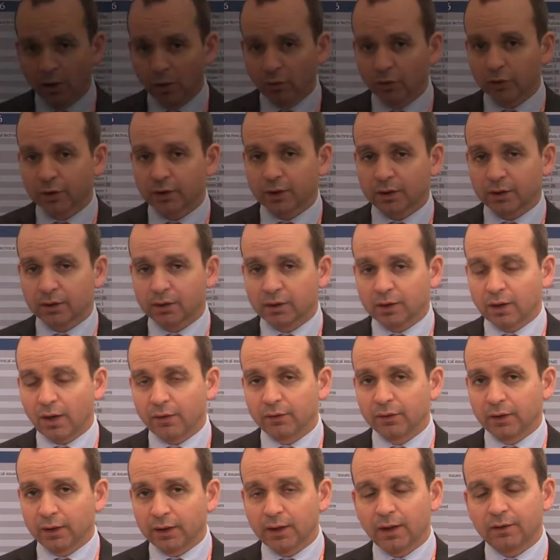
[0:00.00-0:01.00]
Well,
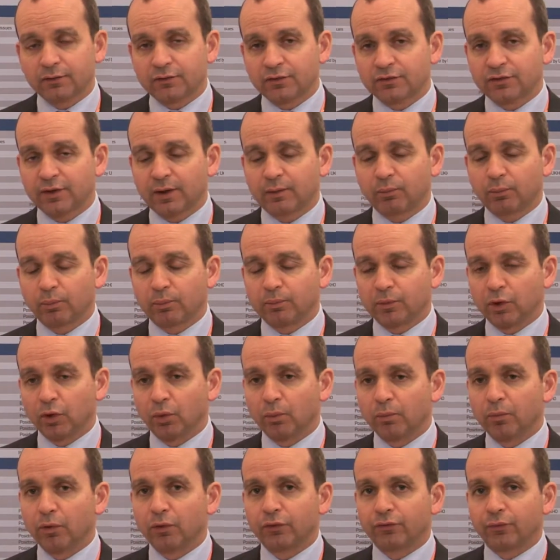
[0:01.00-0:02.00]
currently, as I said,
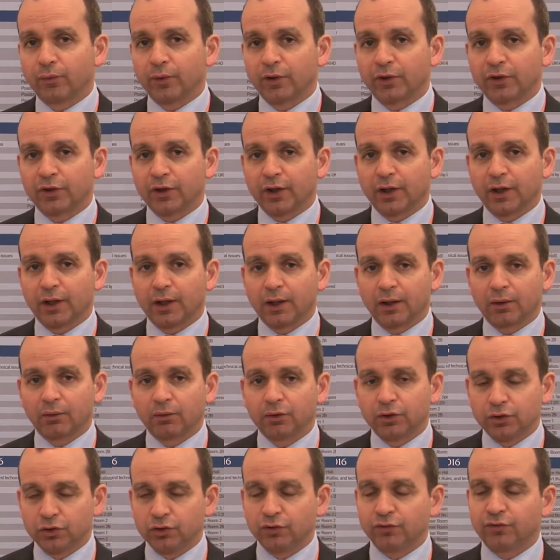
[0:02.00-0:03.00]
both with
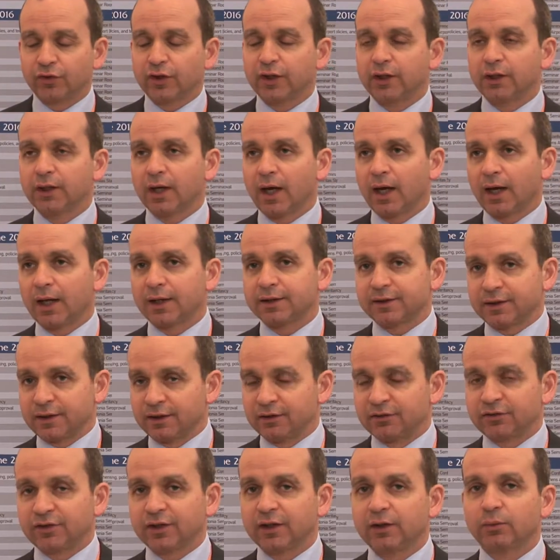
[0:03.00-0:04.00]
UV and
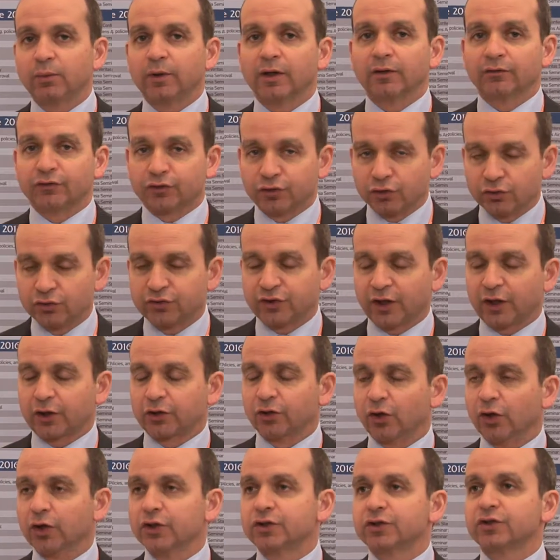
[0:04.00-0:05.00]
EC, we have 2
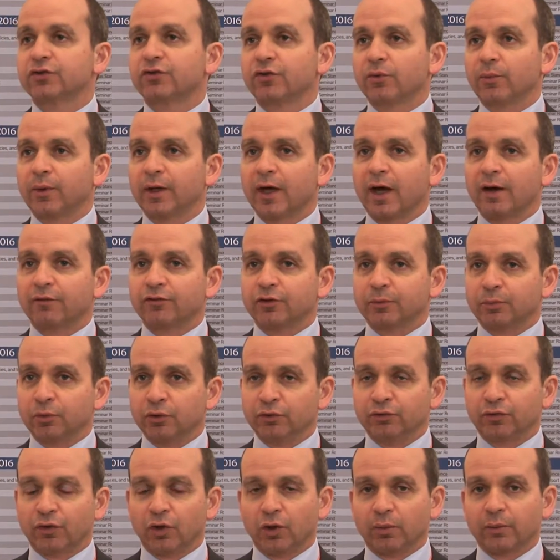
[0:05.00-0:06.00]
technologies that we have to
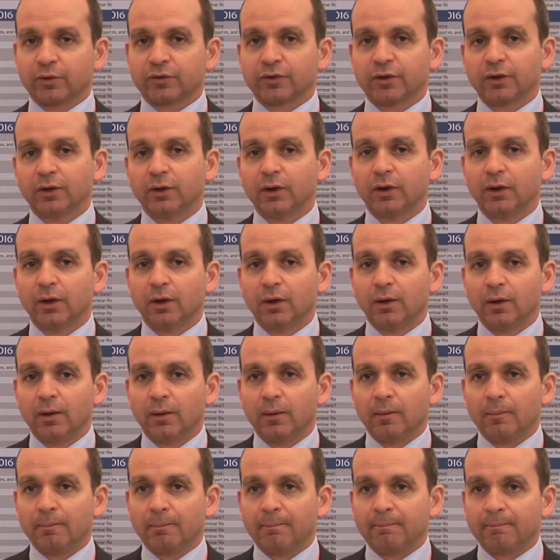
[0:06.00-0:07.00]
put forward.
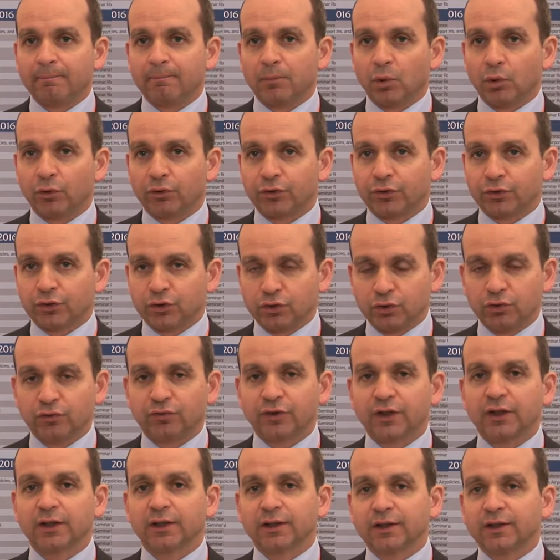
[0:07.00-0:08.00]
Both
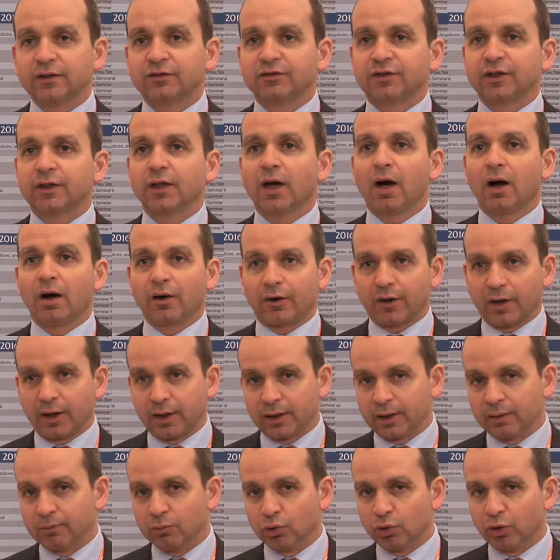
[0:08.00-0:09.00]
UV and EC are
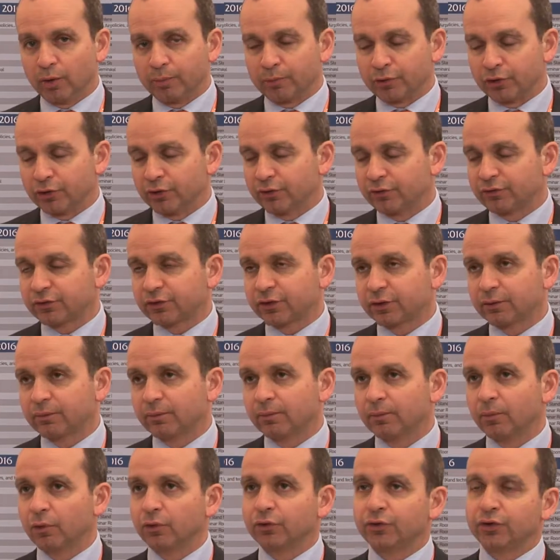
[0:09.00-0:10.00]
IMO approved.
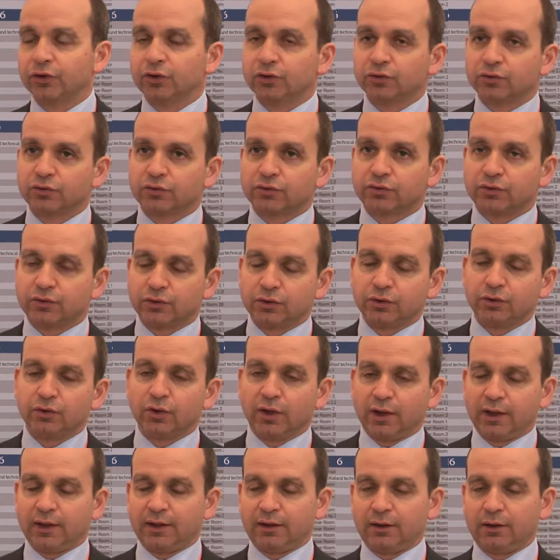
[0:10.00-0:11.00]
Both
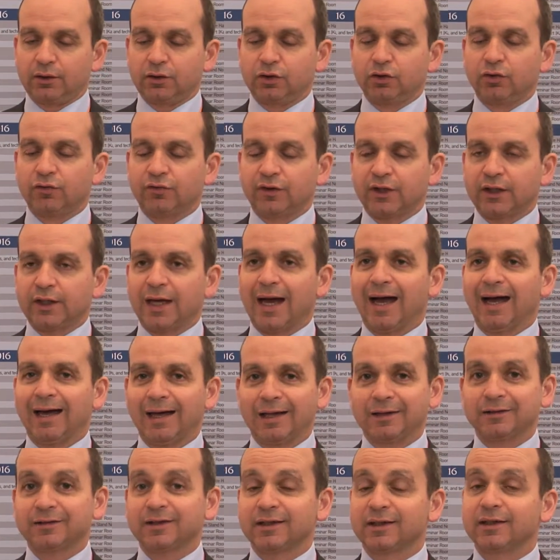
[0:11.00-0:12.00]
UV
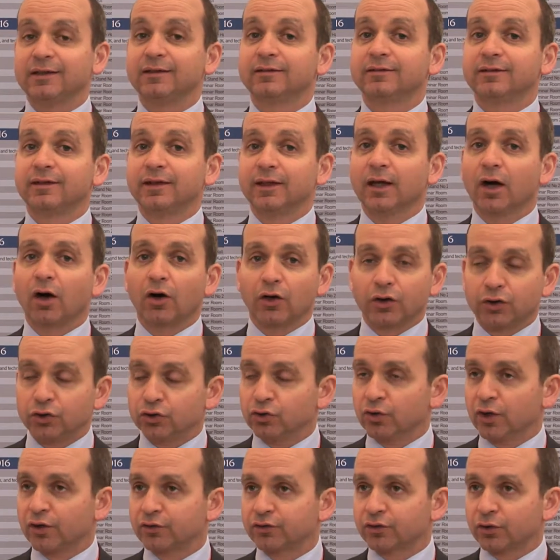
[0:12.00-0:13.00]
and EC are
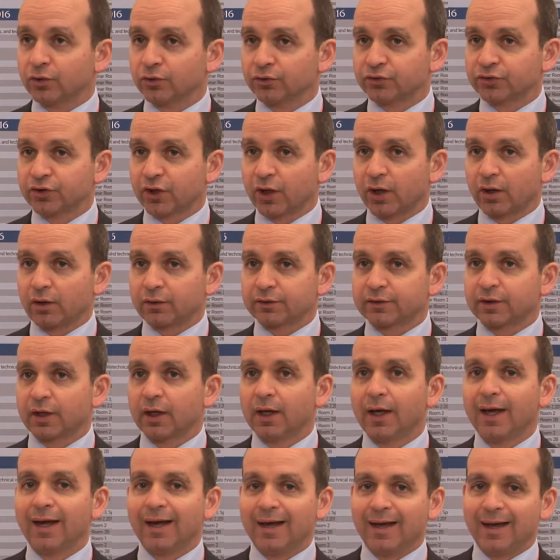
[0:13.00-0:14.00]
US Coast Guard
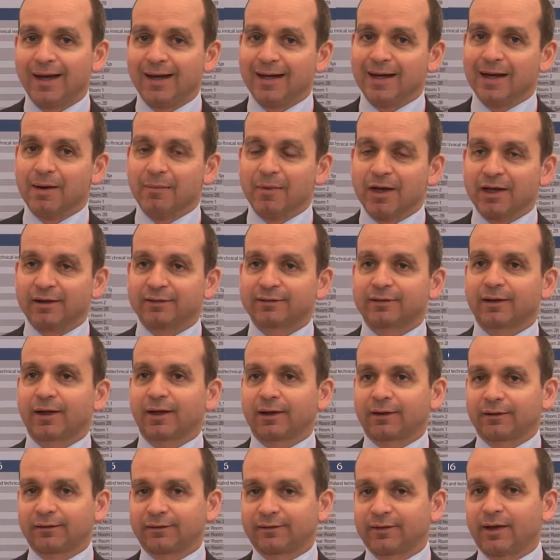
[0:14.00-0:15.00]
AMS
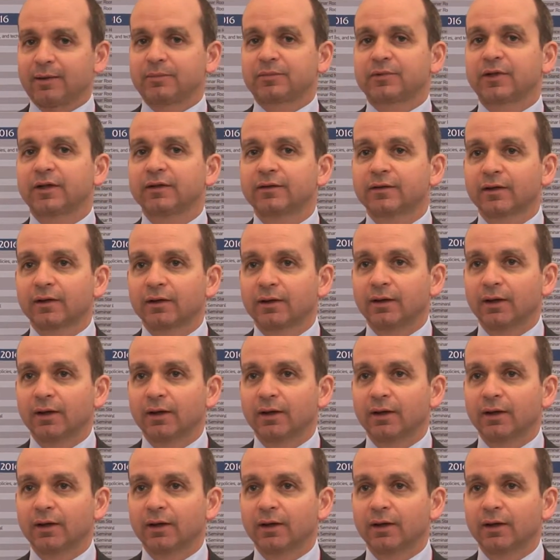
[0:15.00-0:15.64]
accepted.